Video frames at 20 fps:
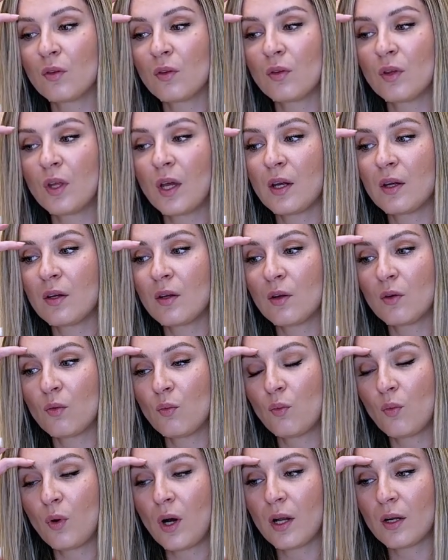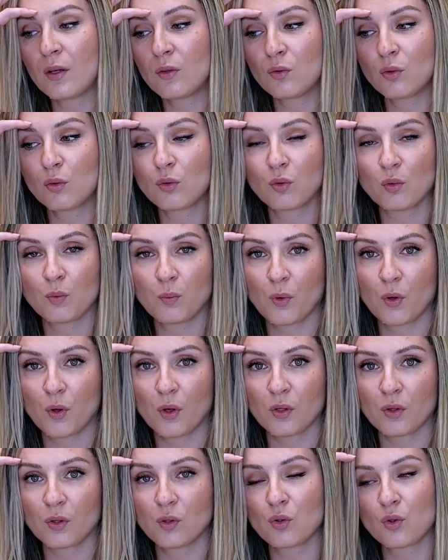then 1 to 2
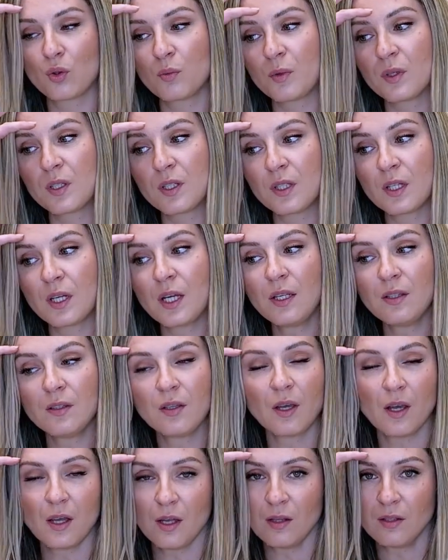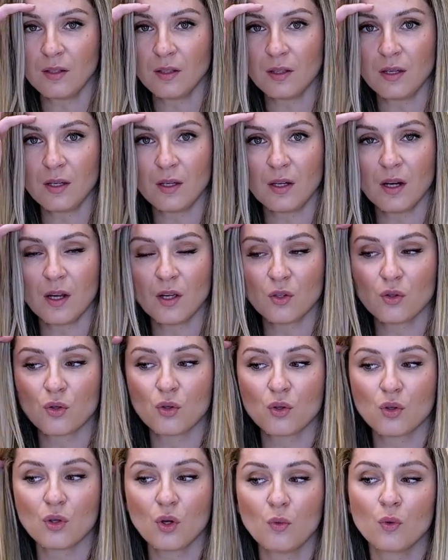points should be straight. And here, as you
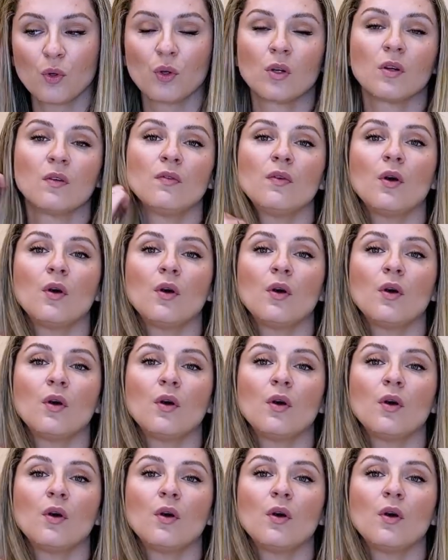saw, we're going to